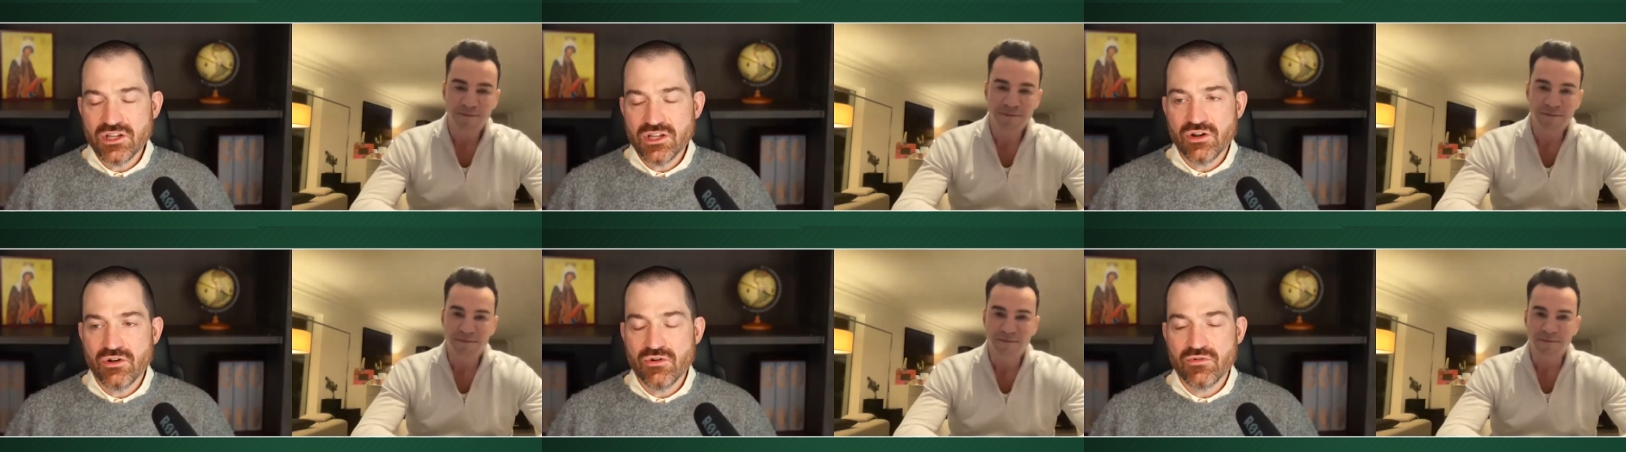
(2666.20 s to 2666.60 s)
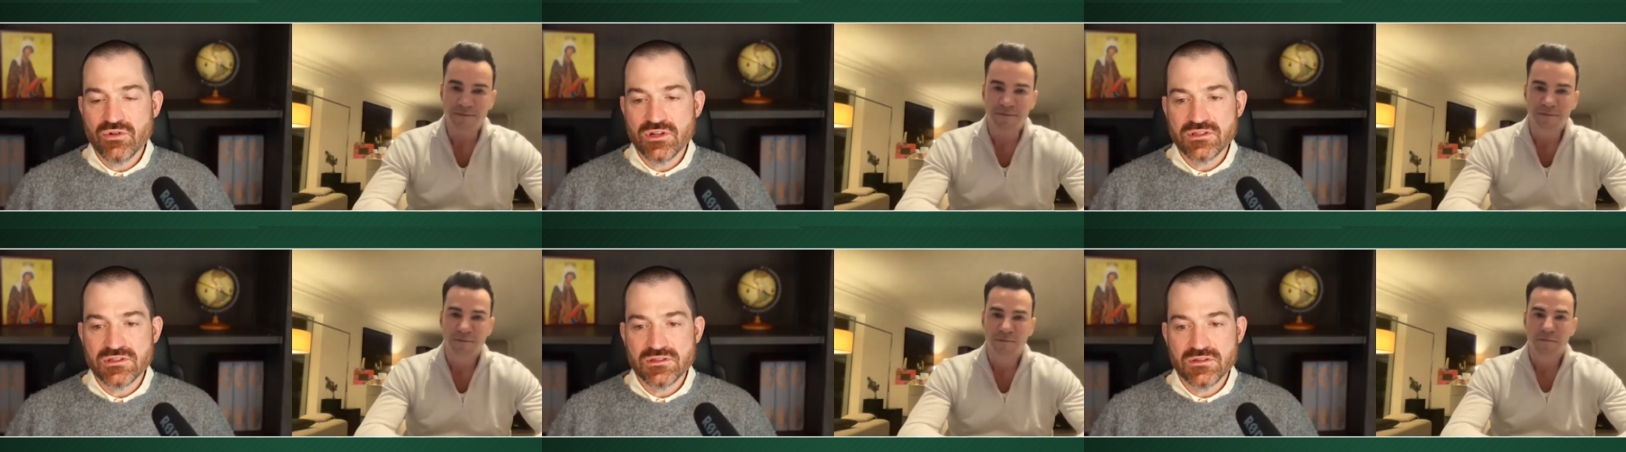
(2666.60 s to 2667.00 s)
Speaker 1: you know
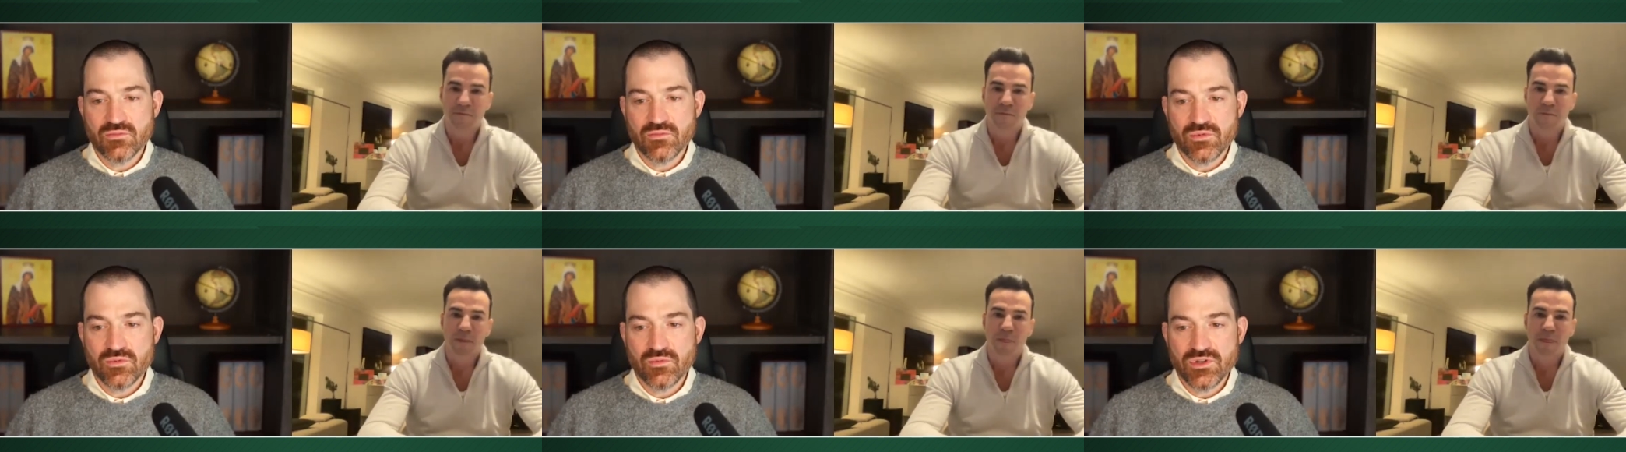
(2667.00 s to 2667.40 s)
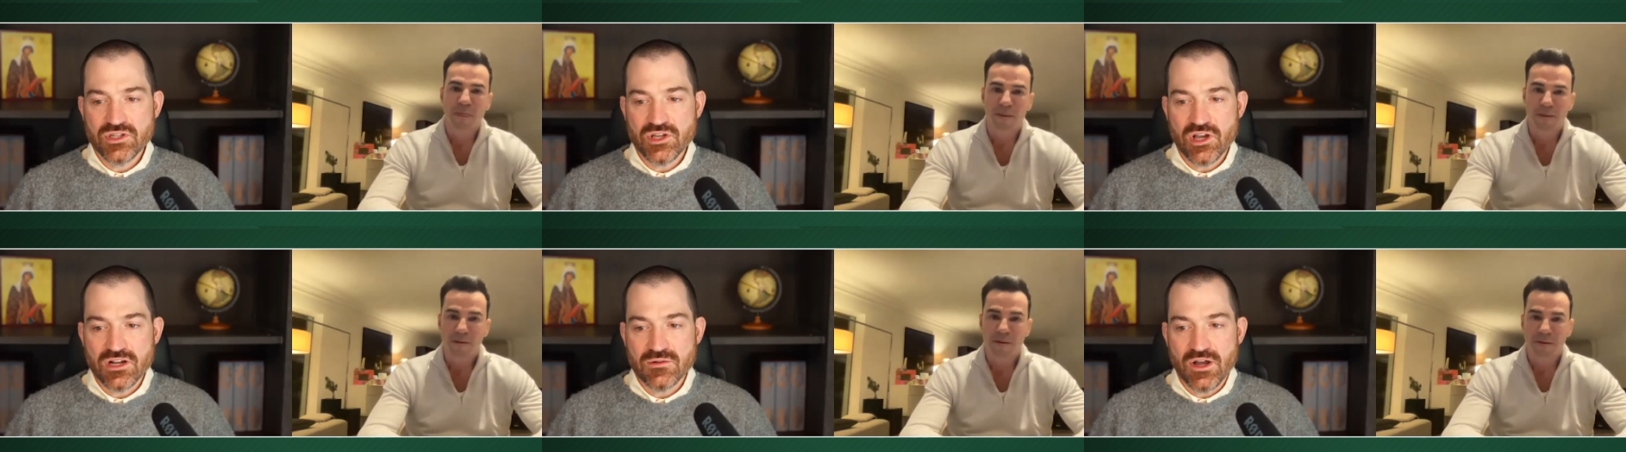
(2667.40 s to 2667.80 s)
we
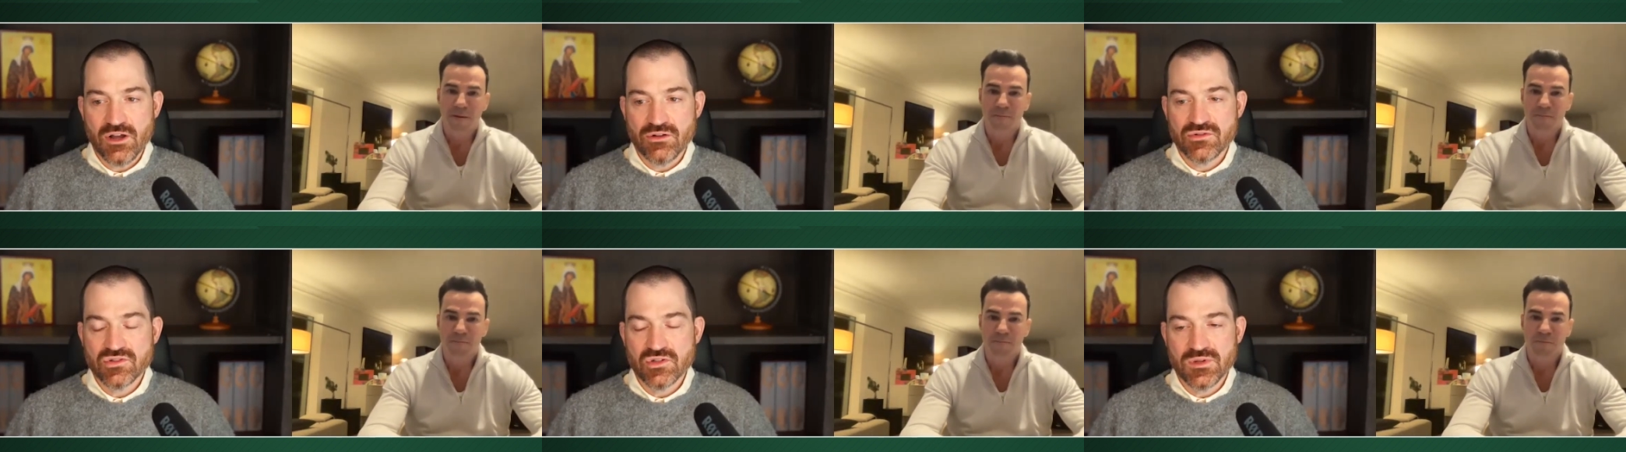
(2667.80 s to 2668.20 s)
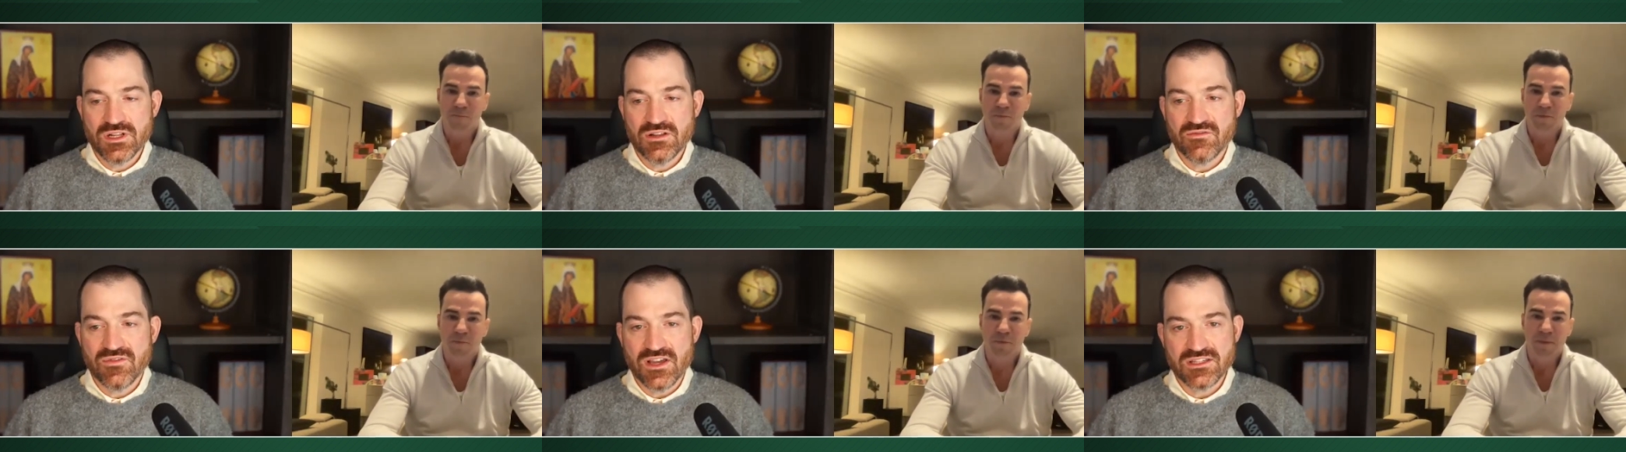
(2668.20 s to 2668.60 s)
talk about so many
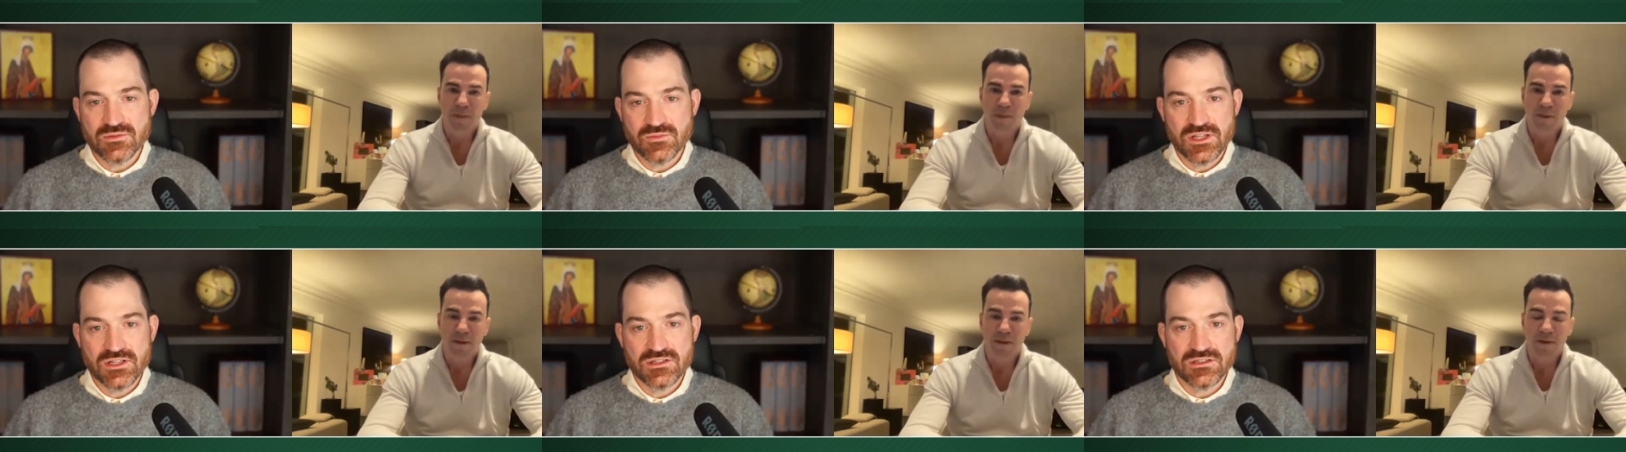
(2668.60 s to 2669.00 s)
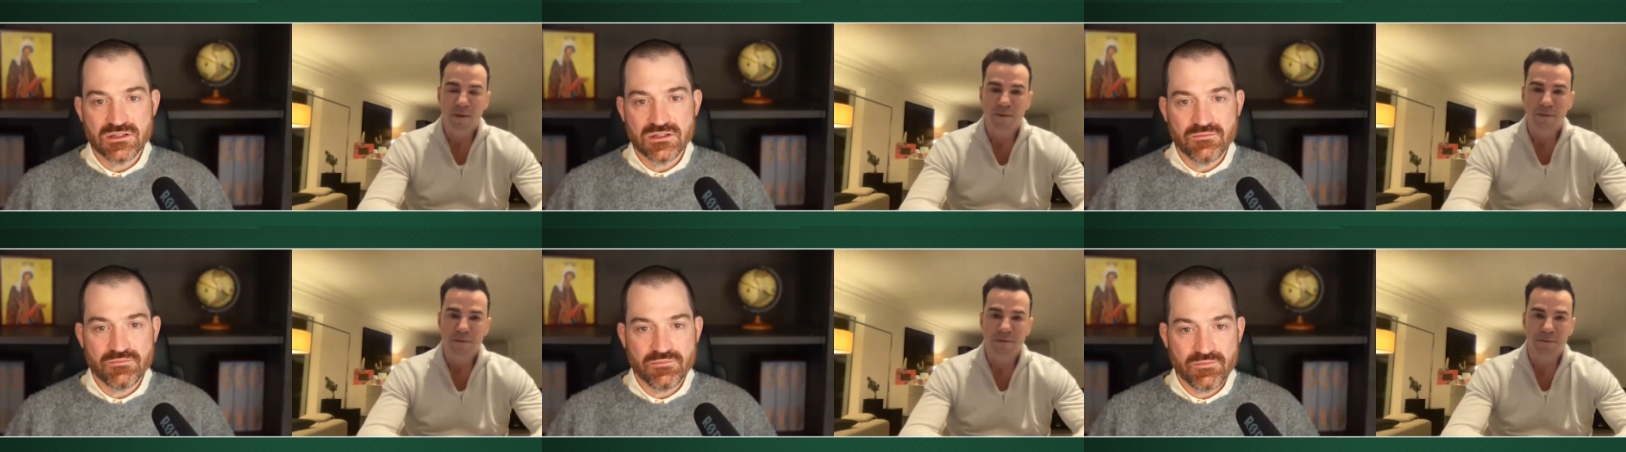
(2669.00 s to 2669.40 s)
investments and